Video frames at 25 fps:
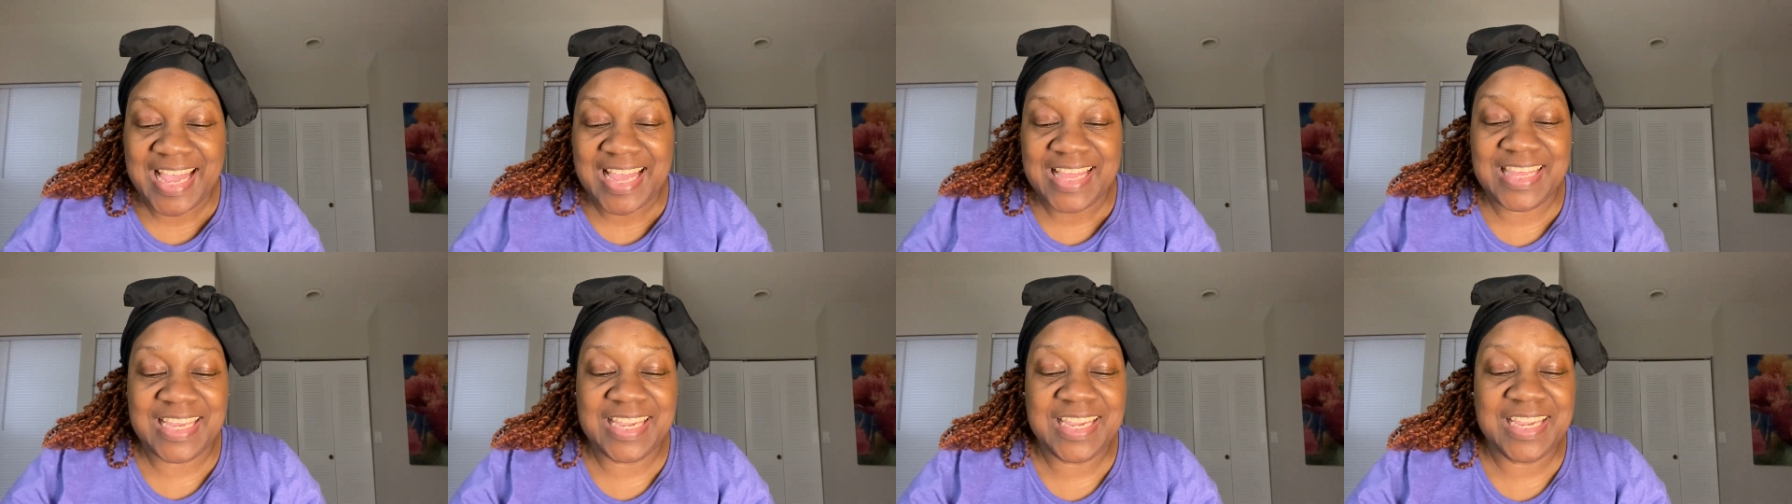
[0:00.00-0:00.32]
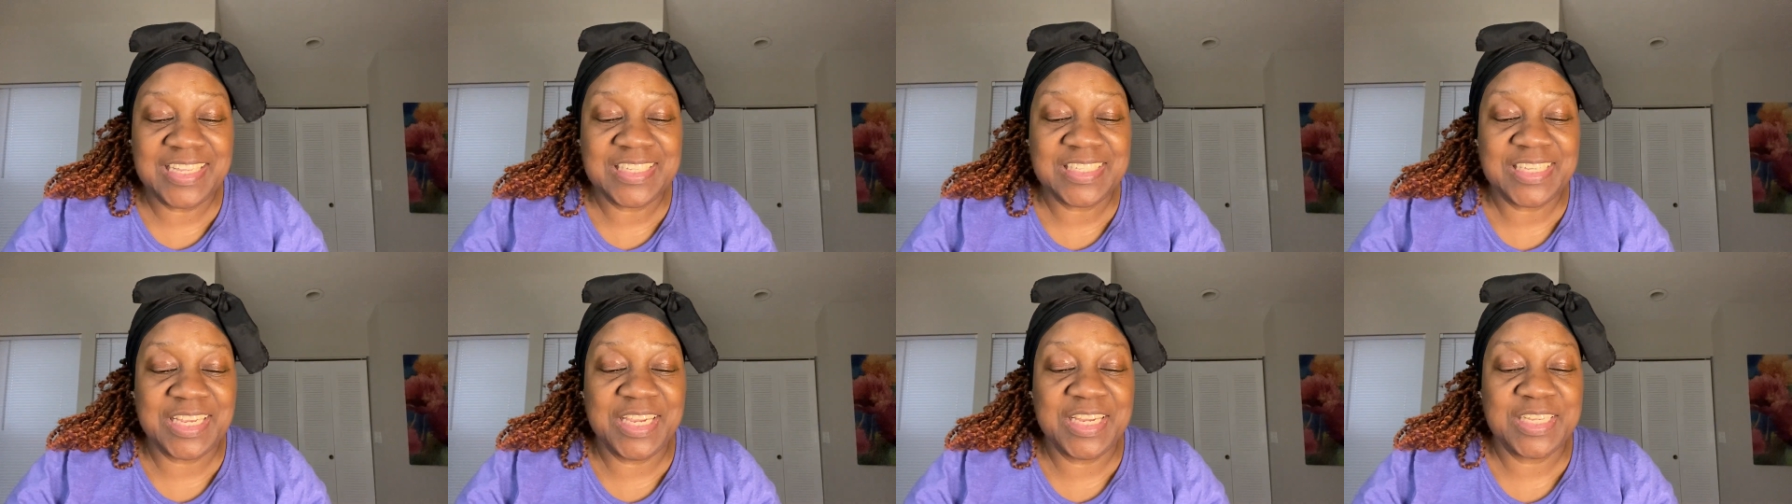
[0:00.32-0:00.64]

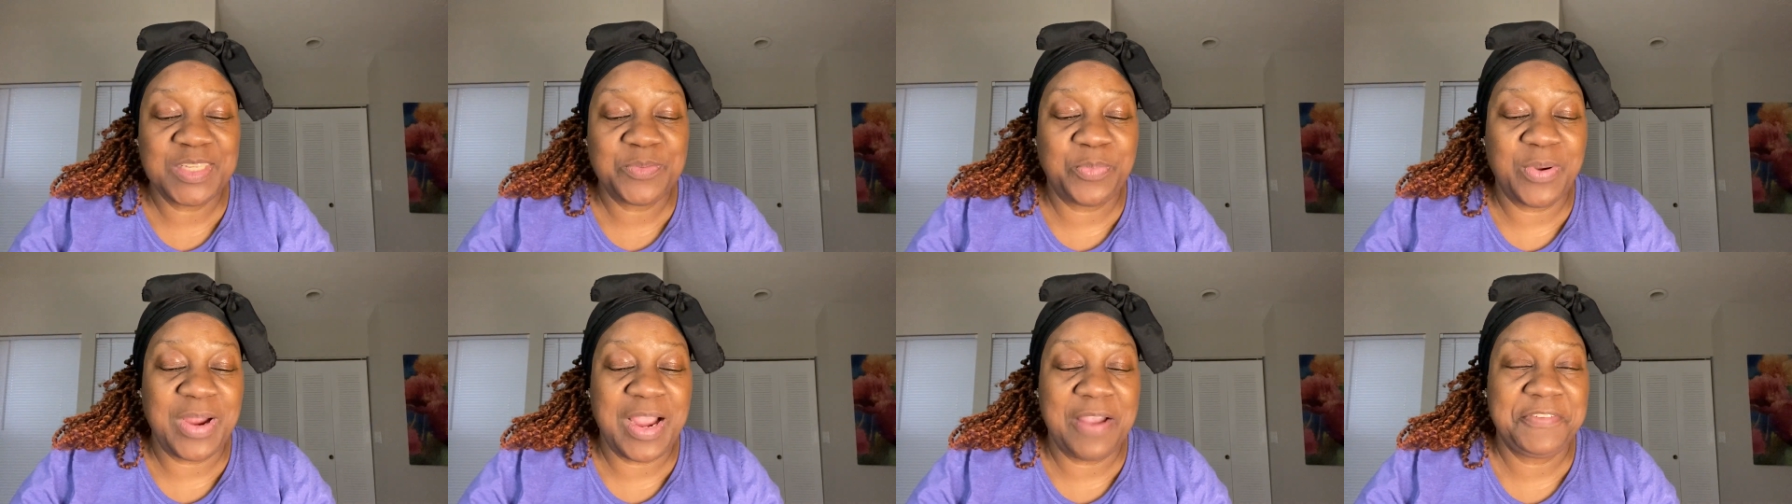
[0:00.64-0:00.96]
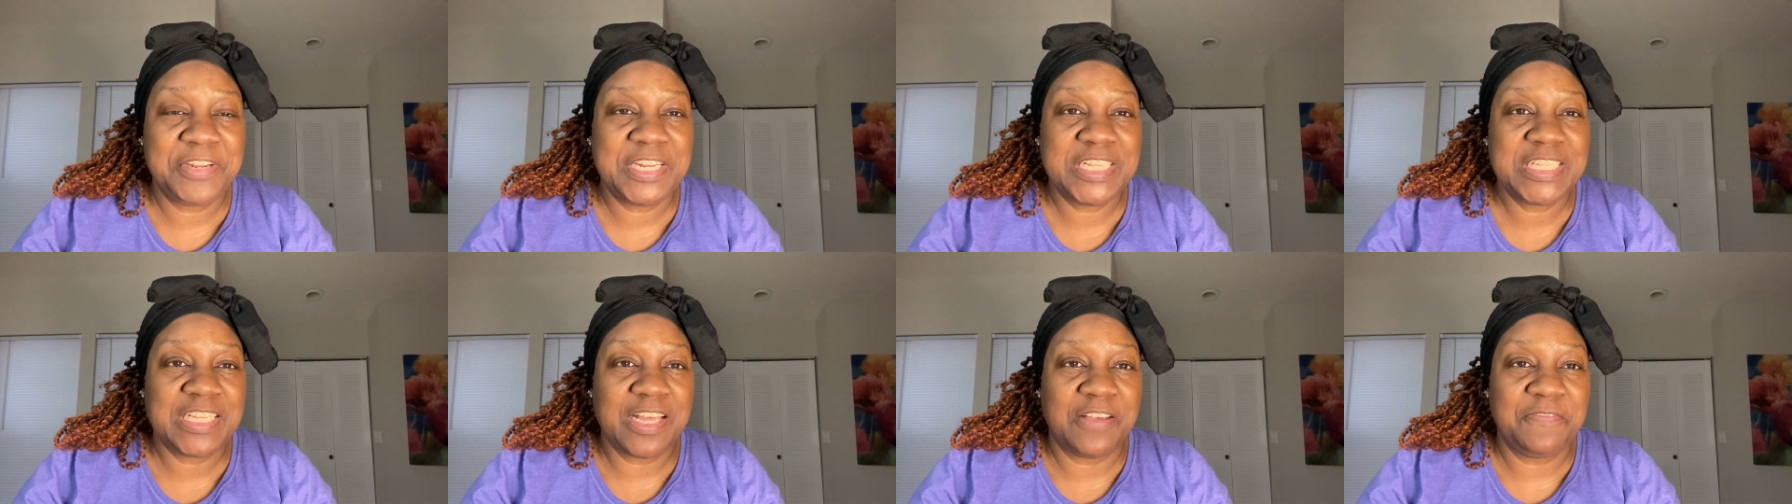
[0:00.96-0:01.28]
This is
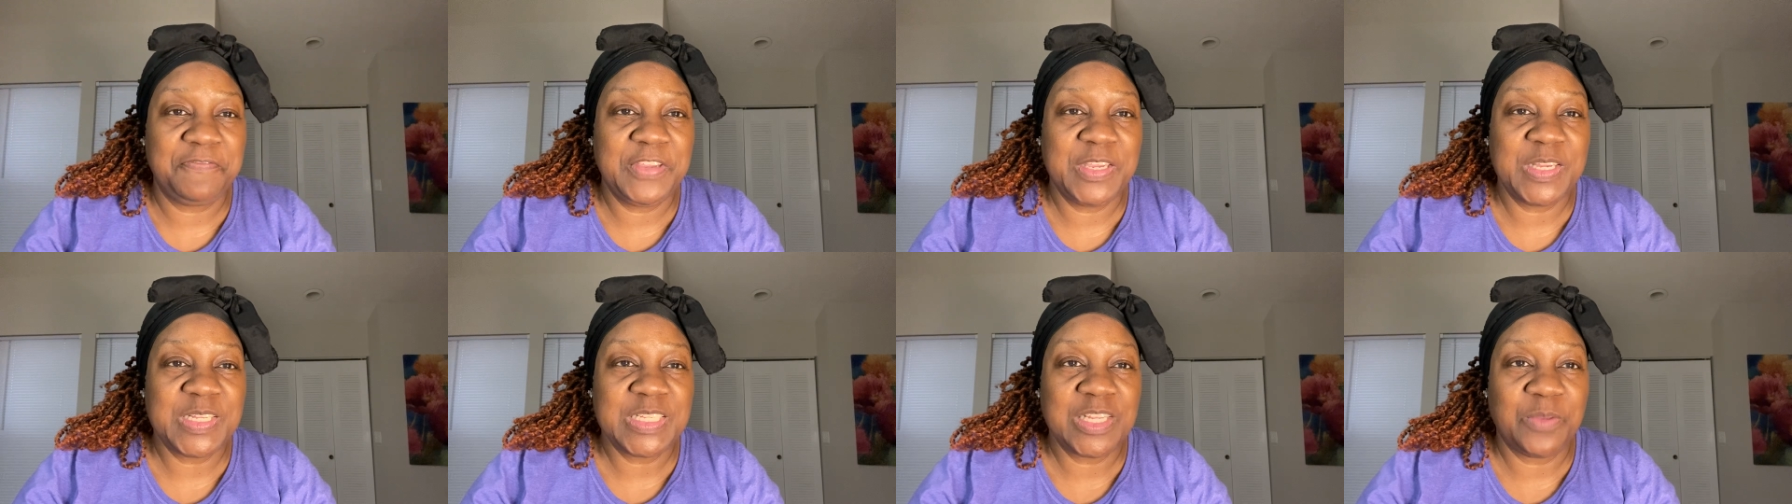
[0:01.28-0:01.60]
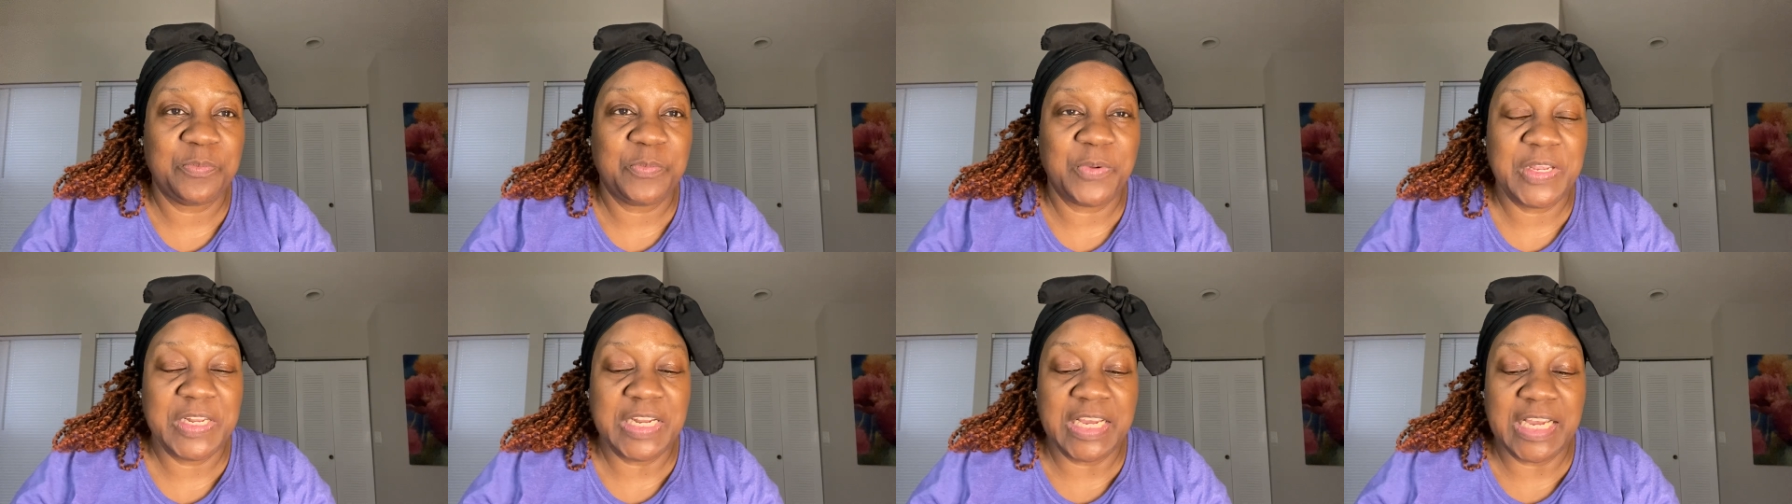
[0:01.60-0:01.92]
Prophetess Aphil
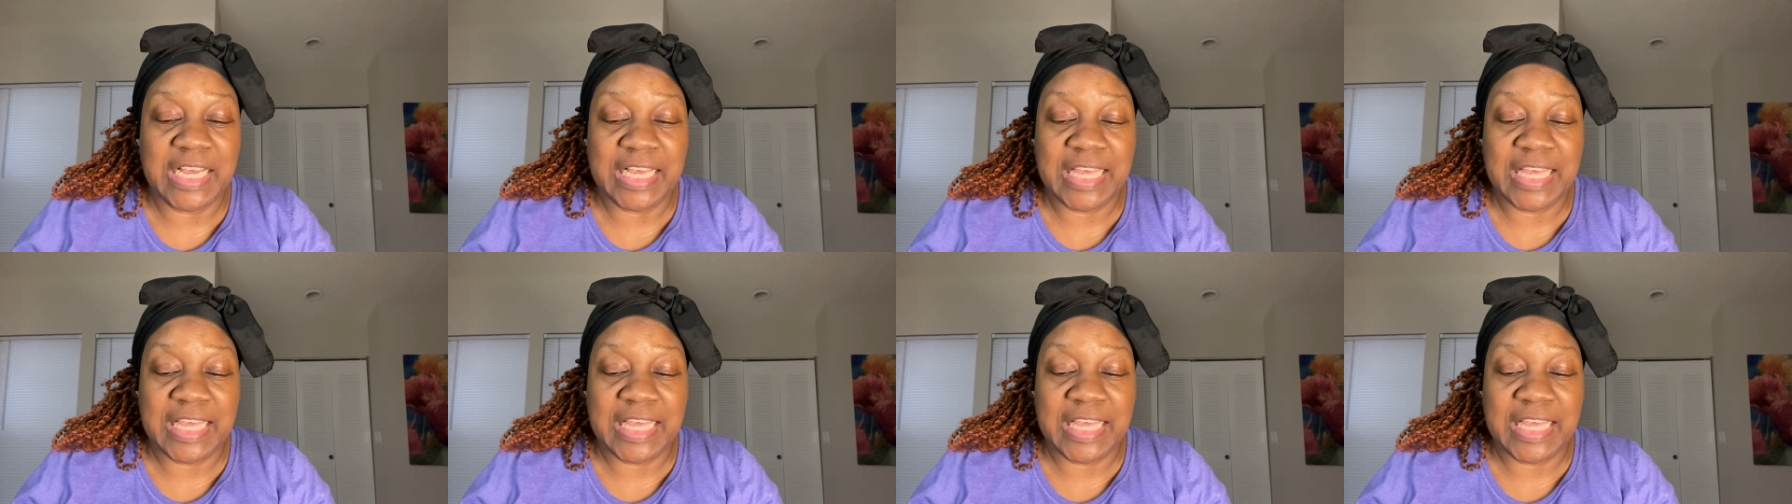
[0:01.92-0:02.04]
Sebrena